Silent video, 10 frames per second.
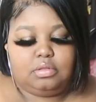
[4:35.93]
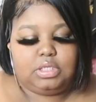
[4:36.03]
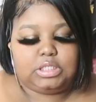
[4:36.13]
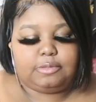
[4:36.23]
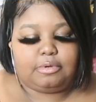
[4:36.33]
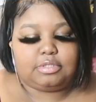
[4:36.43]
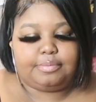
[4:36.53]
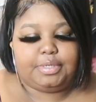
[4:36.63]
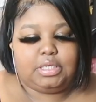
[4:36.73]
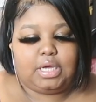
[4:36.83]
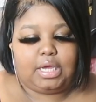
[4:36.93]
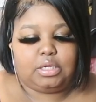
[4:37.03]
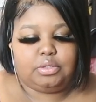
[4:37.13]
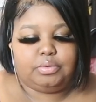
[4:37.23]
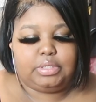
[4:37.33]
this is supposed to be a
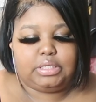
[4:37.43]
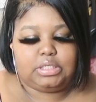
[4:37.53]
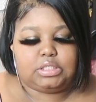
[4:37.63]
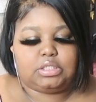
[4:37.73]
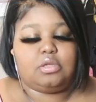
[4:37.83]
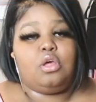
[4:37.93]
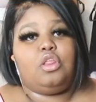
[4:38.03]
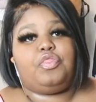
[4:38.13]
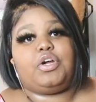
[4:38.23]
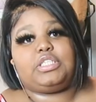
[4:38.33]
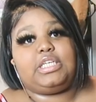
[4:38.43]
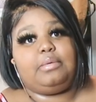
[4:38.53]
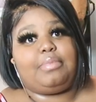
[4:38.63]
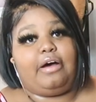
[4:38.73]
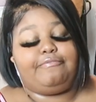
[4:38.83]
glueless
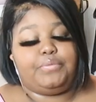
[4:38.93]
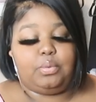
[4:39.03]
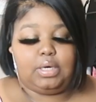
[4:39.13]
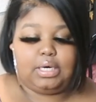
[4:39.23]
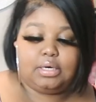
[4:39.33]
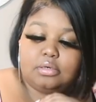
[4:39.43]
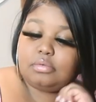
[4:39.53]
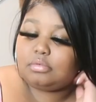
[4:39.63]
13x4